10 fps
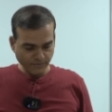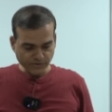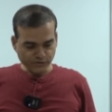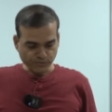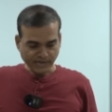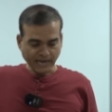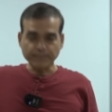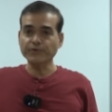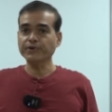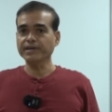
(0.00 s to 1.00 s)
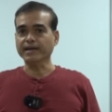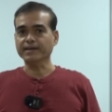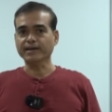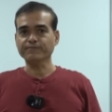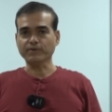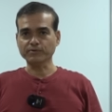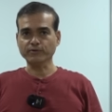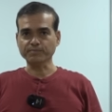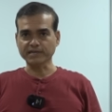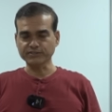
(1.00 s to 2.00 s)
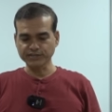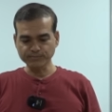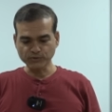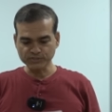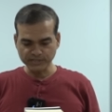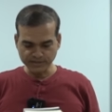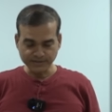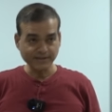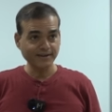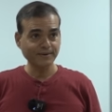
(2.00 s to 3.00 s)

went to my library and I found out my three books here.